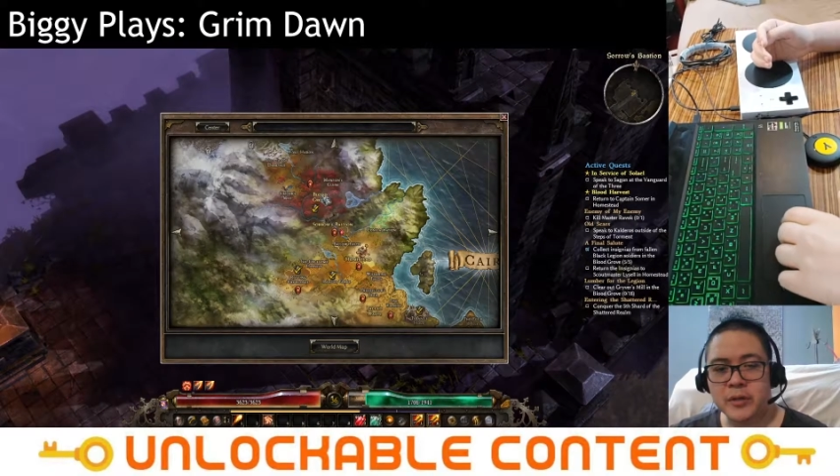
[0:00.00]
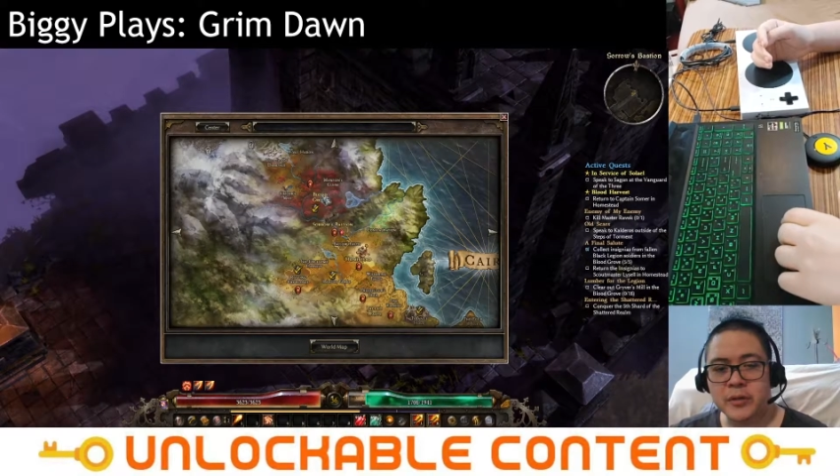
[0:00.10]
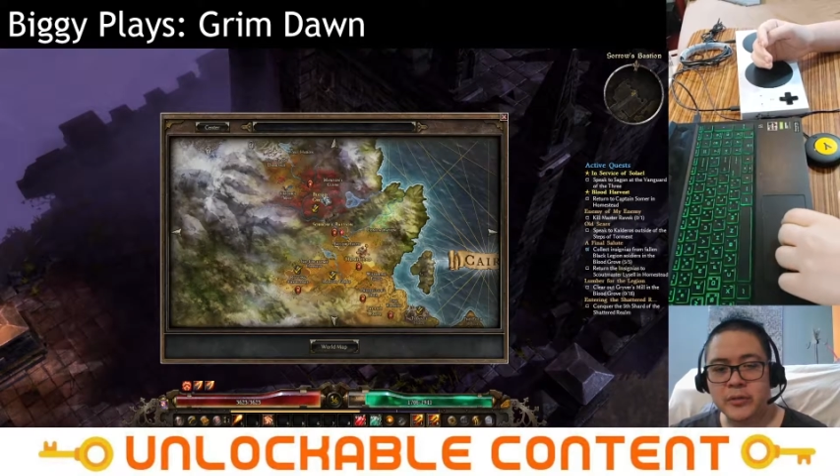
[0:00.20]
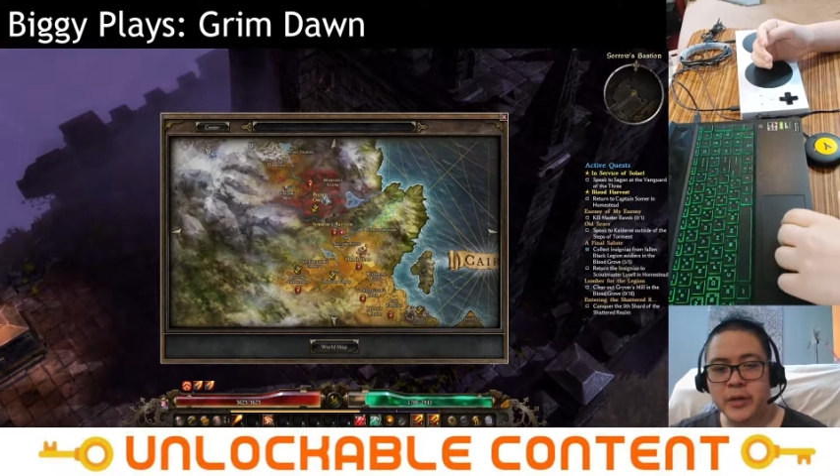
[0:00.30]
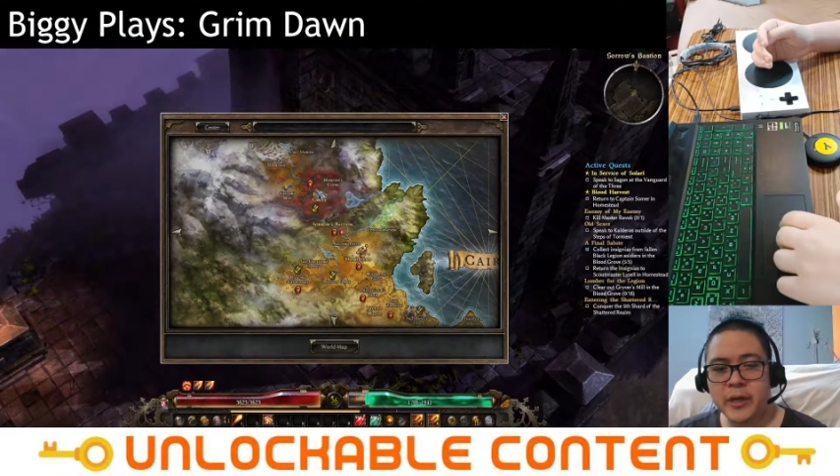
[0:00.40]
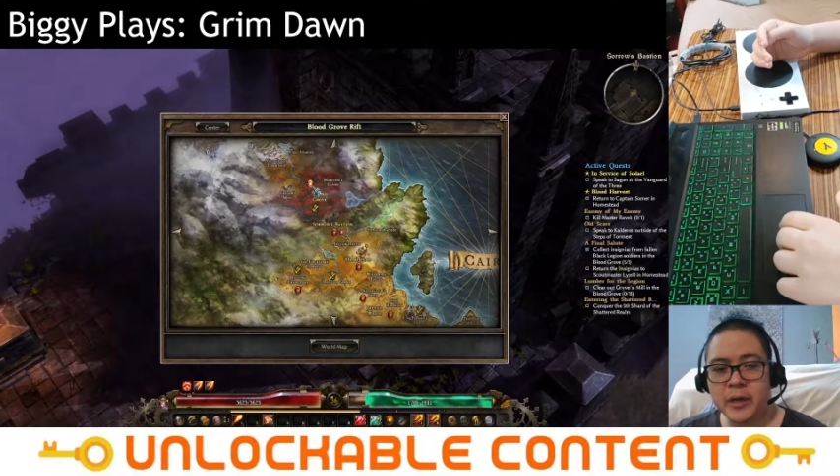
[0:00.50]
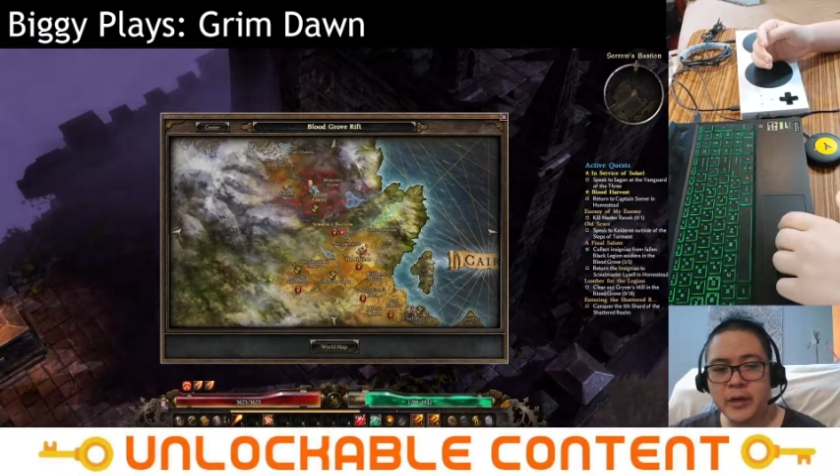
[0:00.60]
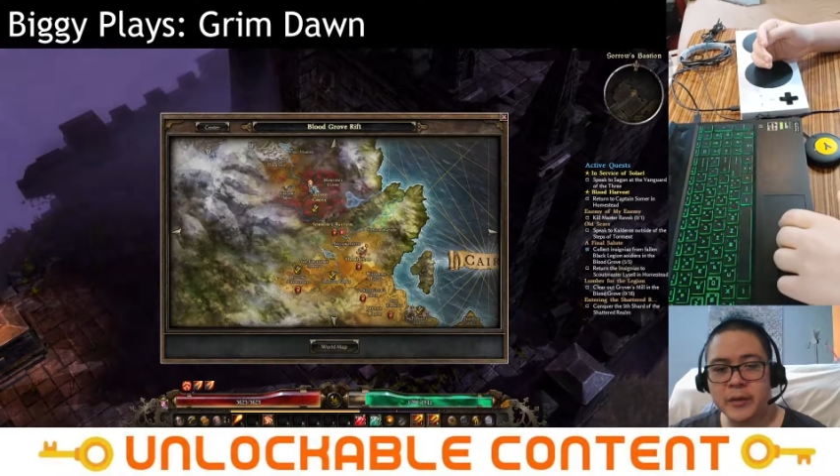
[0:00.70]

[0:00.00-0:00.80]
through here.